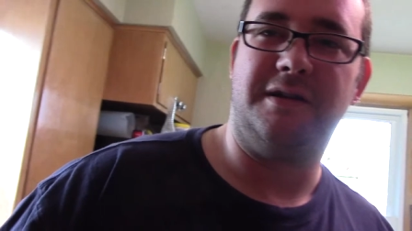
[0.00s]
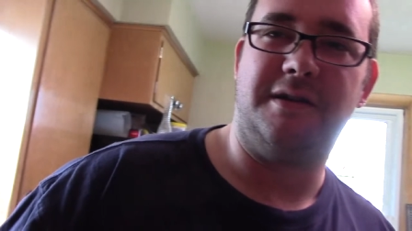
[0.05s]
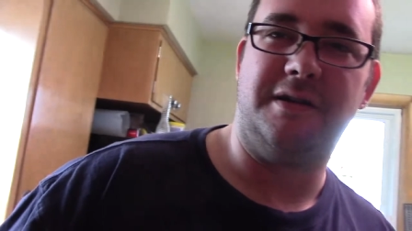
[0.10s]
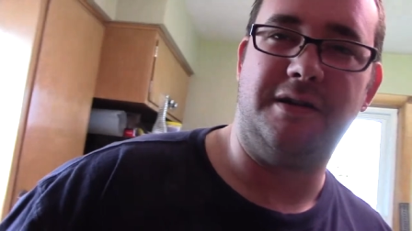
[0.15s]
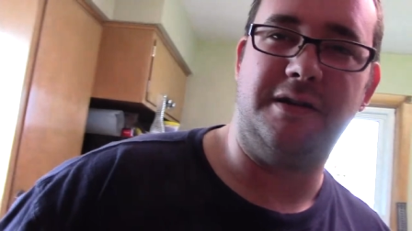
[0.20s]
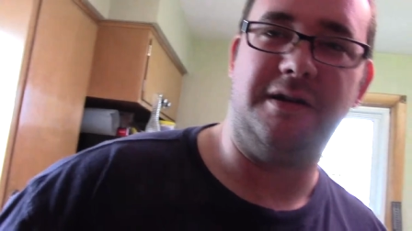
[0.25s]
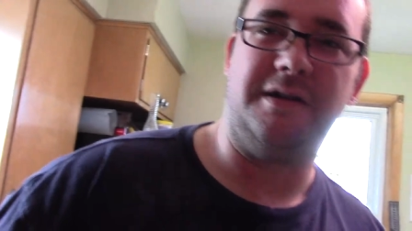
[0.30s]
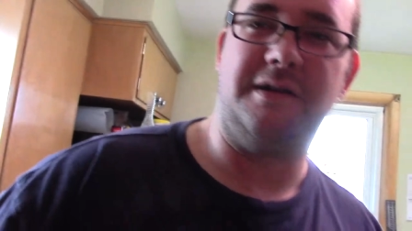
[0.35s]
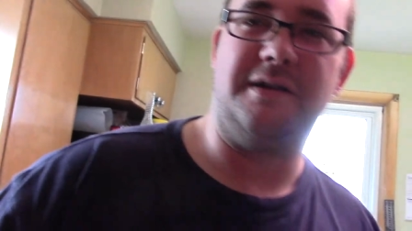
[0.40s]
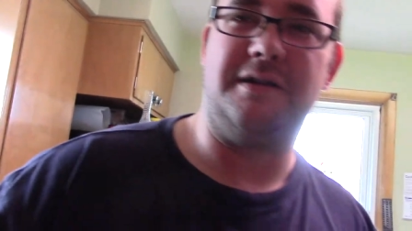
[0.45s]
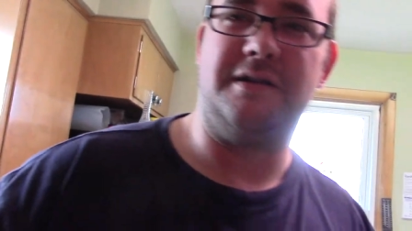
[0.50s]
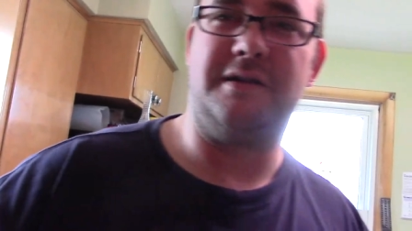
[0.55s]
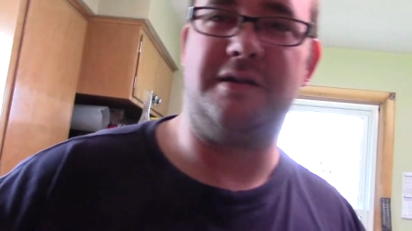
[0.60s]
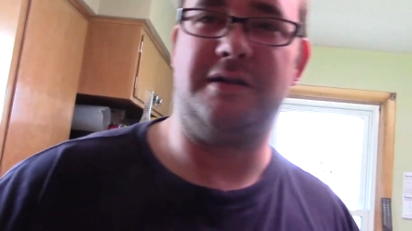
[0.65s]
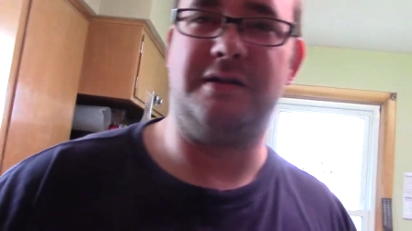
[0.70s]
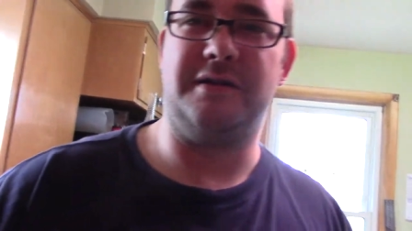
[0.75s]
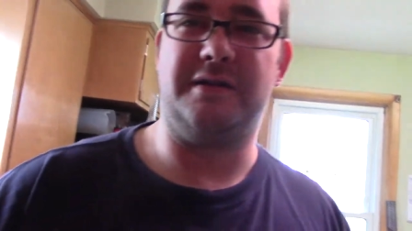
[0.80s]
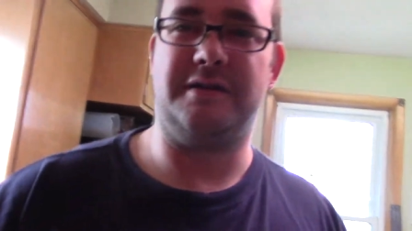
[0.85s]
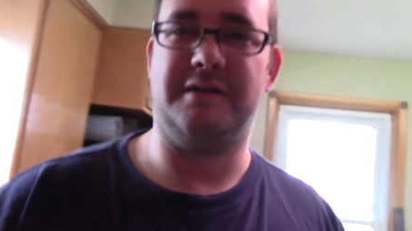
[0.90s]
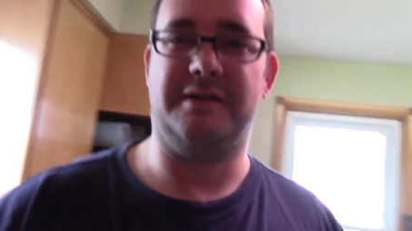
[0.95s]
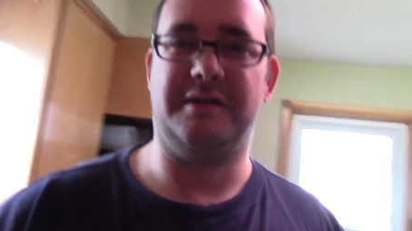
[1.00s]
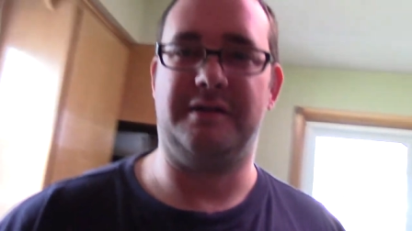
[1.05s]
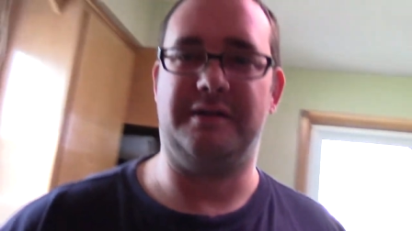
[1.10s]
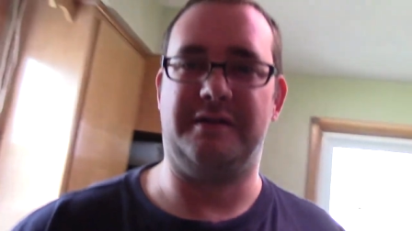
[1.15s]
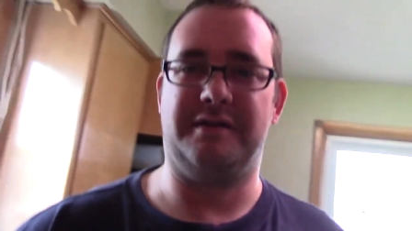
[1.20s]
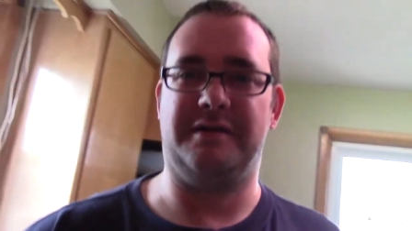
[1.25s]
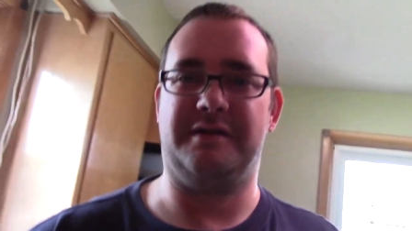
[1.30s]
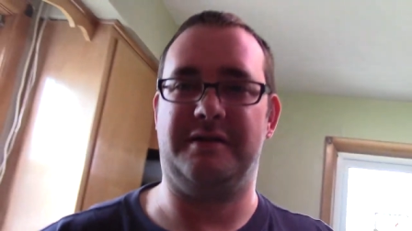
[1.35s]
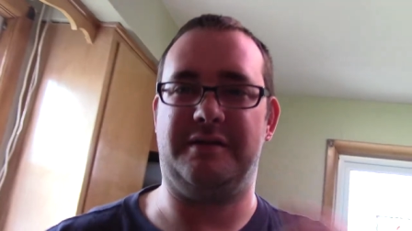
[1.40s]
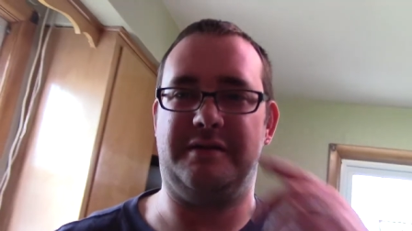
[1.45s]
I don't ever want to get
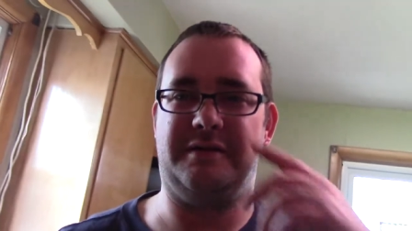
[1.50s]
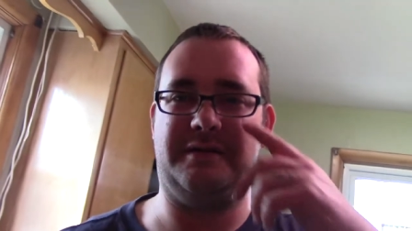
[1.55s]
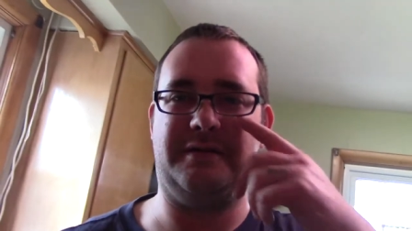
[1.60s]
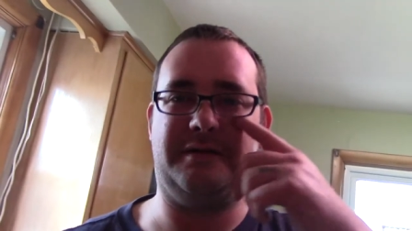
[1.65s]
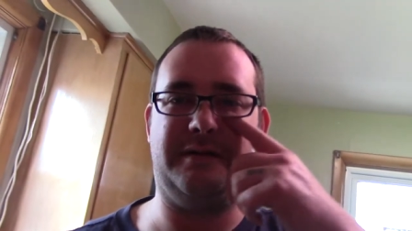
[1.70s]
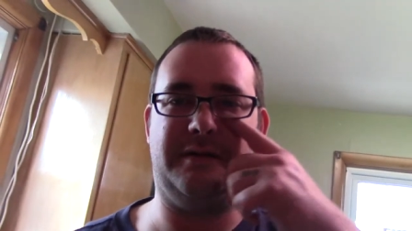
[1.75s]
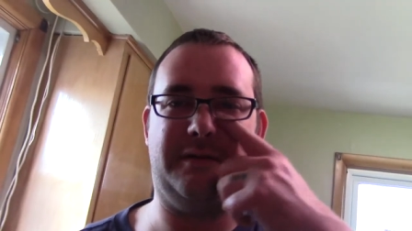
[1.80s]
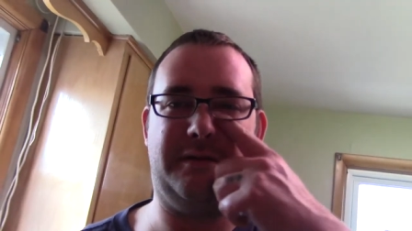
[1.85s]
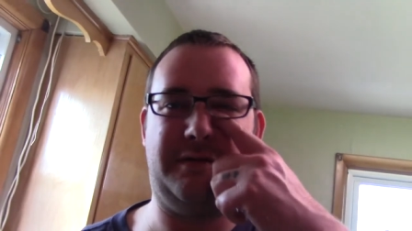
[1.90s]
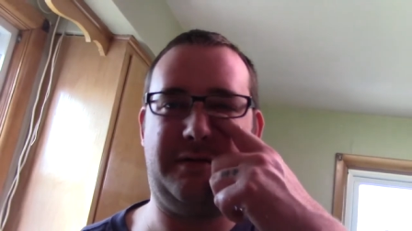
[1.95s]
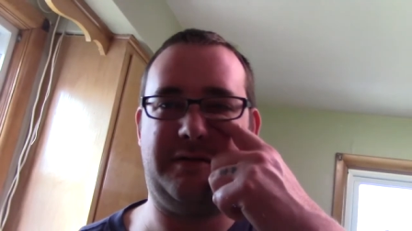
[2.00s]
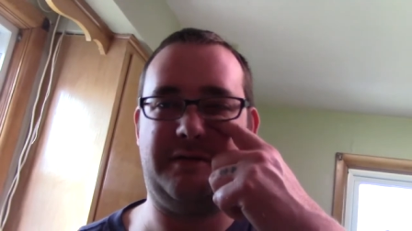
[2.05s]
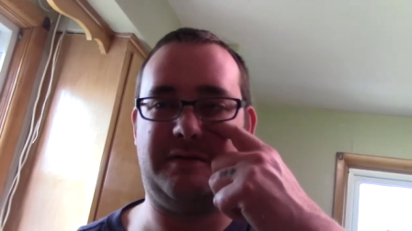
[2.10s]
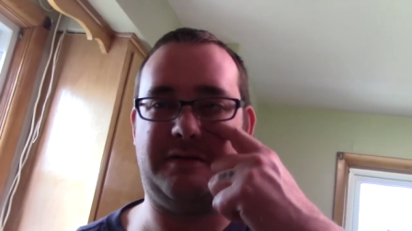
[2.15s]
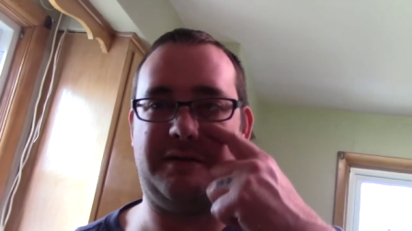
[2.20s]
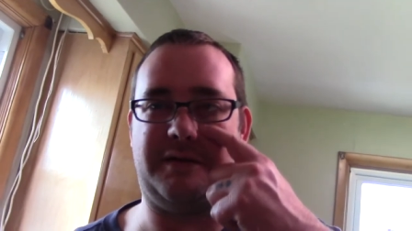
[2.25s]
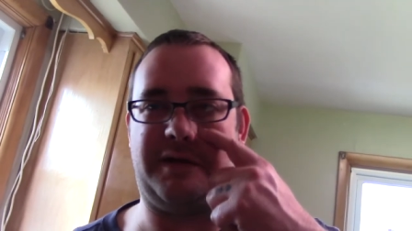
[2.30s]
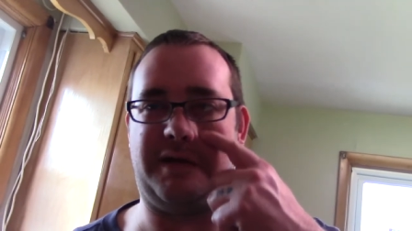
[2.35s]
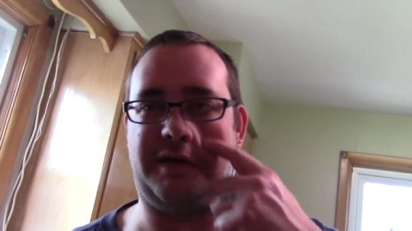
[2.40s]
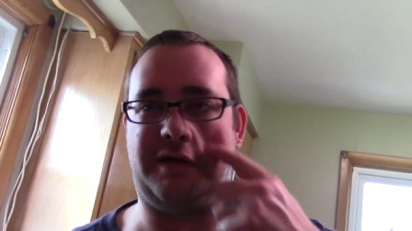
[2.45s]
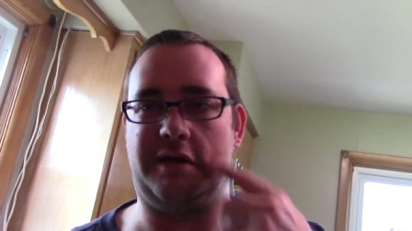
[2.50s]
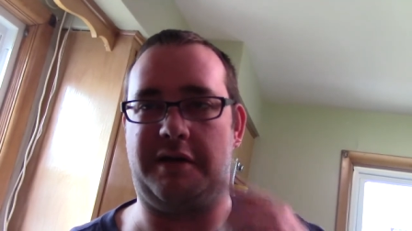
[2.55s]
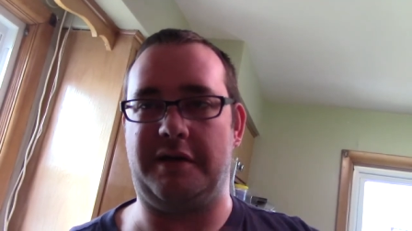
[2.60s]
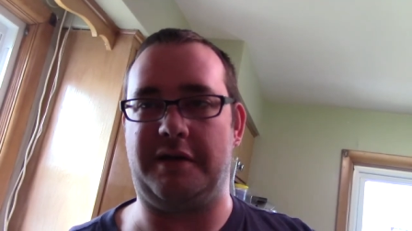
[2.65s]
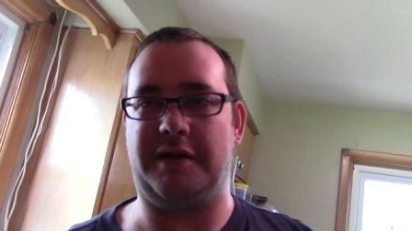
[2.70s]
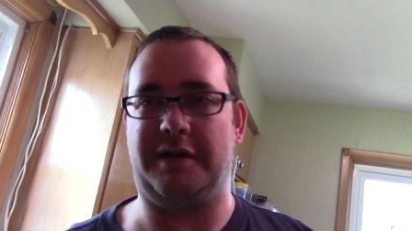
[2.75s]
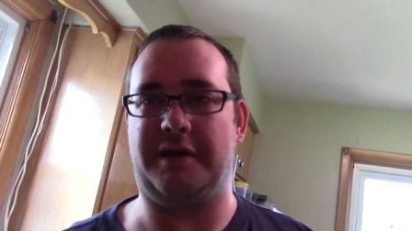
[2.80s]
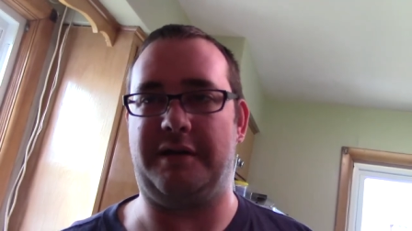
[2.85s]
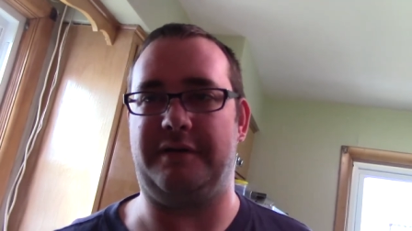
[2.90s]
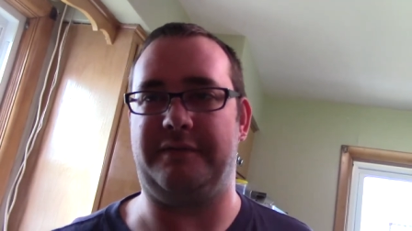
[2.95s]
my knee cut open. No,
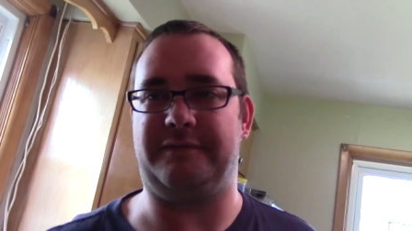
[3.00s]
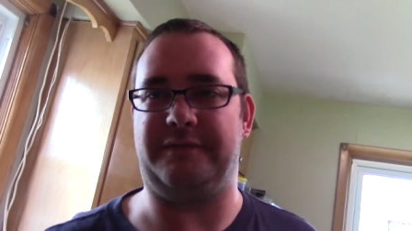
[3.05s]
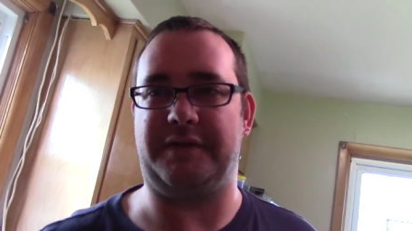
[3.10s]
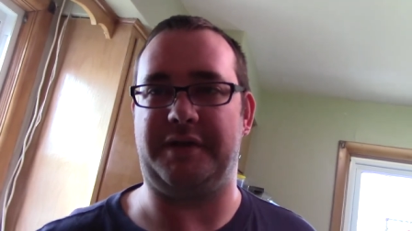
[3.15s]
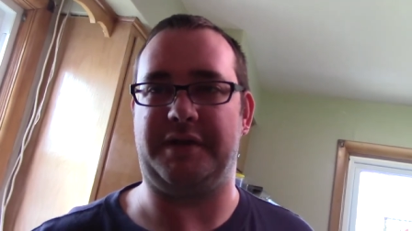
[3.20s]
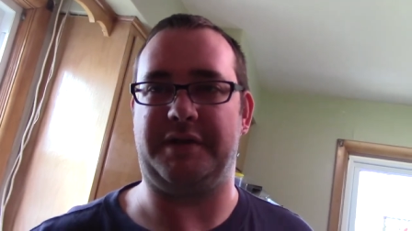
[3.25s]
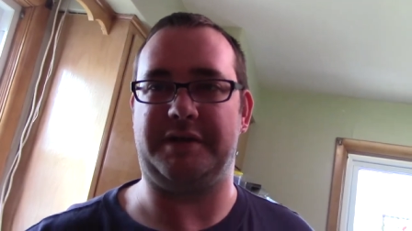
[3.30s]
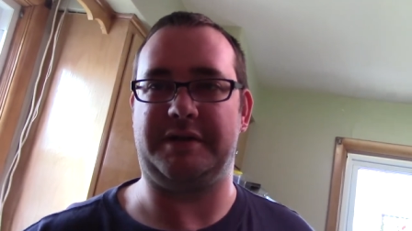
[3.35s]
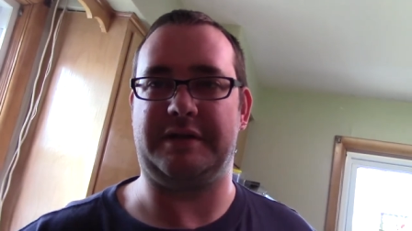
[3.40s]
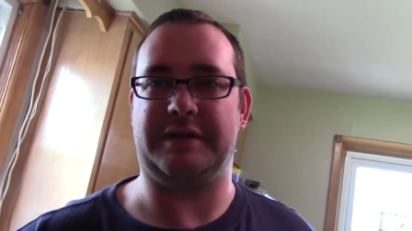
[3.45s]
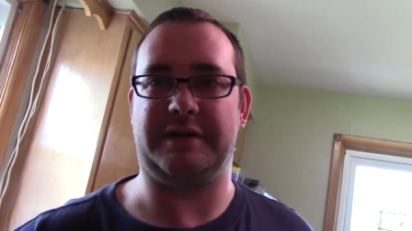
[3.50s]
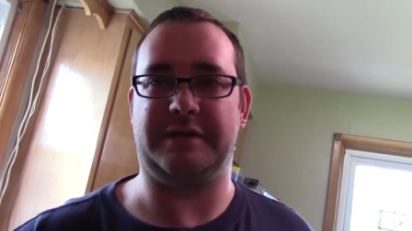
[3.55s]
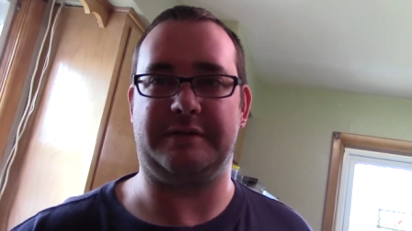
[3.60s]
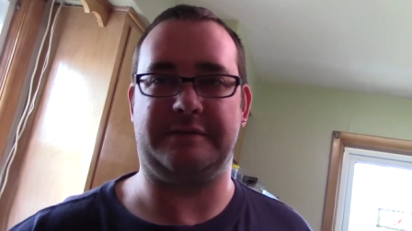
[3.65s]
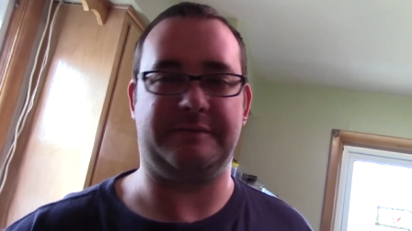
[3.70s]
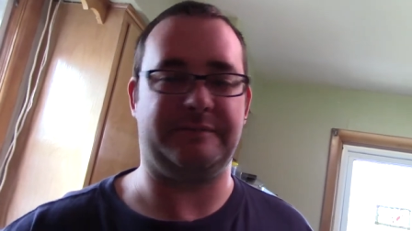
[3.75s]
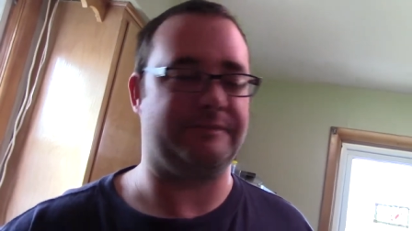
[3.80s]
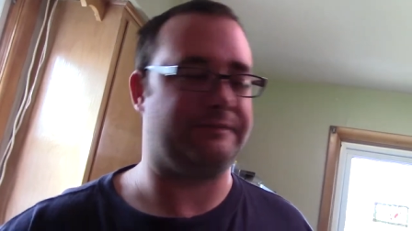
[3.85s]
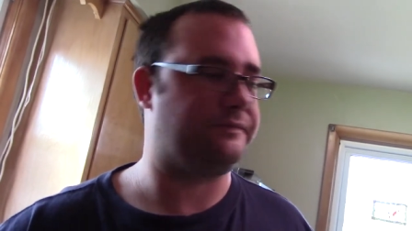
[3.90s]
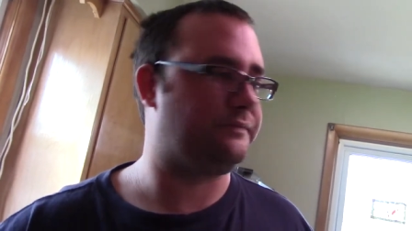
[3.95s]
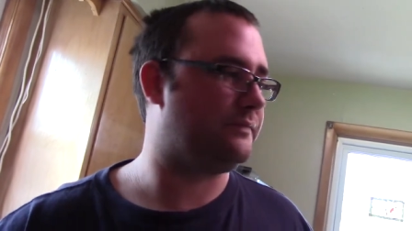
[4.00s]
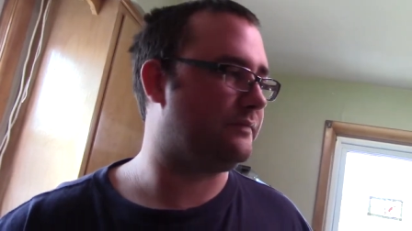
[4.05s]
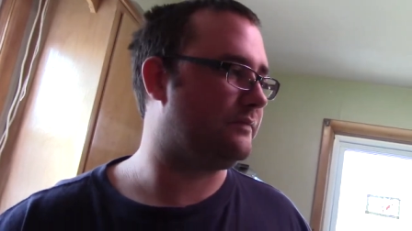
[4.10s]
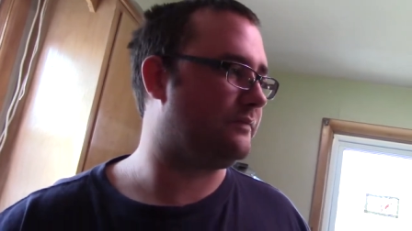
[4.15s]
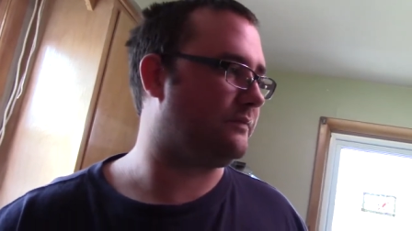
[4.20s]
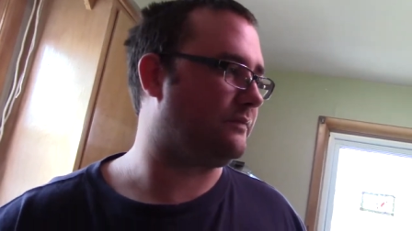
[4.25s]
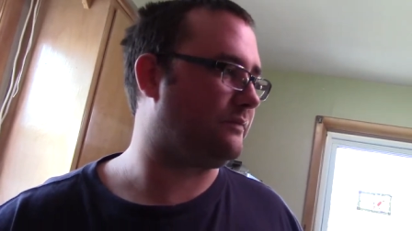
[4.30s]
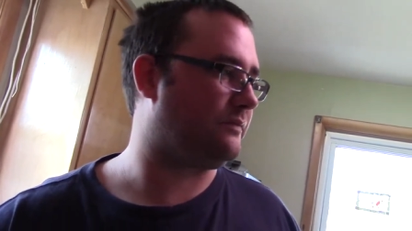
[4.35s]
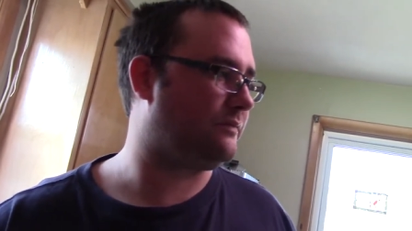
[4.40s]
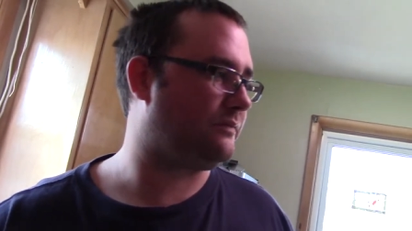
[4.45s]
it wasn't even cut, they
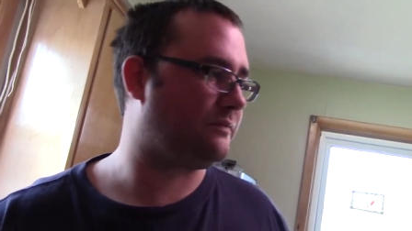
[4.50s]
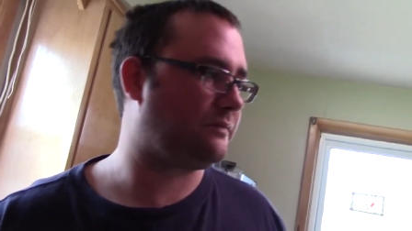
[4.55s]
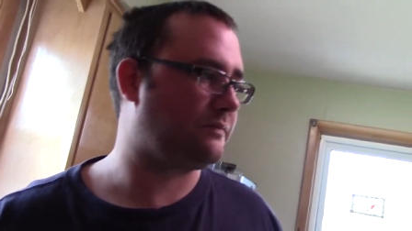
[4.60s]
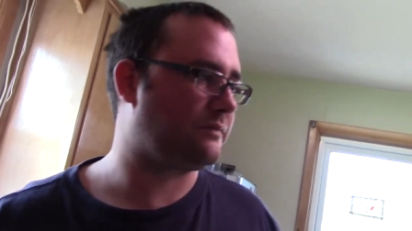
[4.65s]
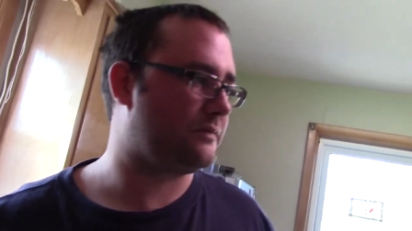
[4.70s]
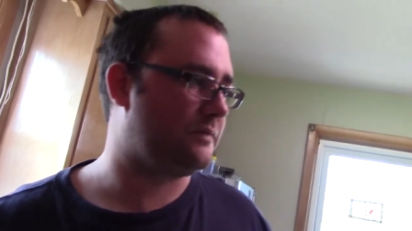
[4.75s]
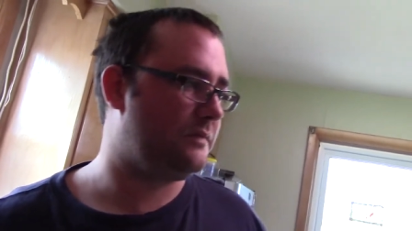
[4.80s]
just drilled it.